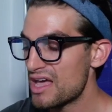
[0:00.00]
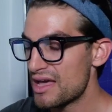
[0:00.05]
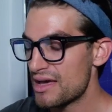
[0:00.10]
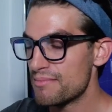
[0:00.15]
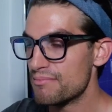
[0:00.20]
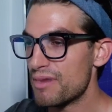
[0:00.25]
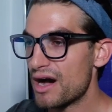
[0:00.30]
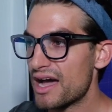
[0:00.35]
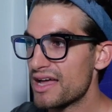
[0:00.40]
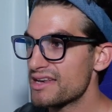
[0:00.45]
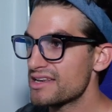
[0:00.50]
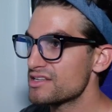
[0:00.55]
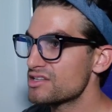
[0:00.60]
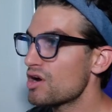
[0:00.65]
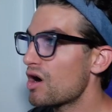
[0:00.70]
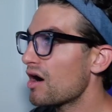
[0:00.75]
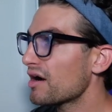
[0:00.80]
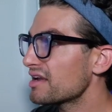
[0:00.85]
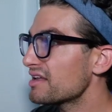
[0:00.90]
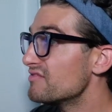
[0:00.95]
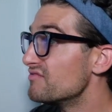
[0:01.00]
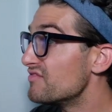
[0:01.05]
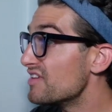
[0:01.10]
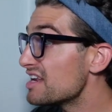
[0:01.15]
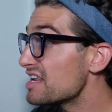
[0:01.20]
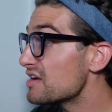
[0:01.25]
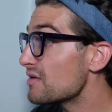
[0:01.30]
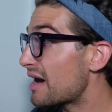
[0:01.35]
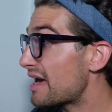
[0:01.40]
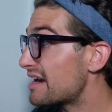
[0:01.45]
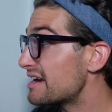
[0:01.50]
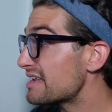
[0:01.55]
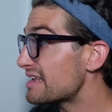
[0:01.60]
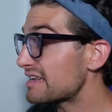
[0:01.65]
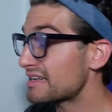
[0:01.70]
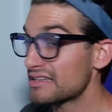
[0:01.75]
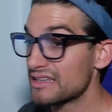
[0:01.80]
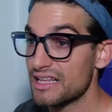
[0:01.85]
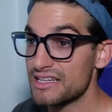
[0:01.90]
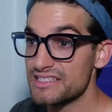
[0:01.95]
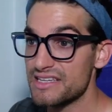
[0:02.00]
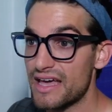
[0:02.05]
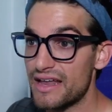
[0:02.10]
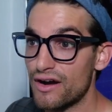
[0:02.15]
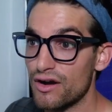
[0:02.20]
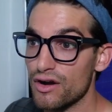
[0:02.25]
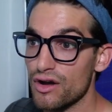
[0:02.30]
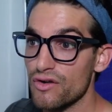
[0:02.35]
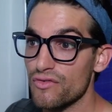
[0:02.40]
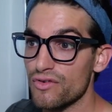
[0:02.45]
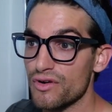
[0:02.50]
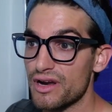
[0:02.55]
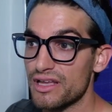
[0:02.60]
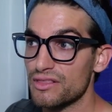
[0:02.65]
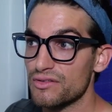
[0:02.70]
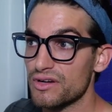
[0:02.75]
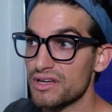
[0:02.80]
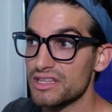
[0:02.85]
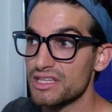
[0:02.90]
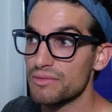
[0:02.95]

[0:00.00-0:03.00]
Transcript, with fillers: But talking video editing, let's head on over and look at the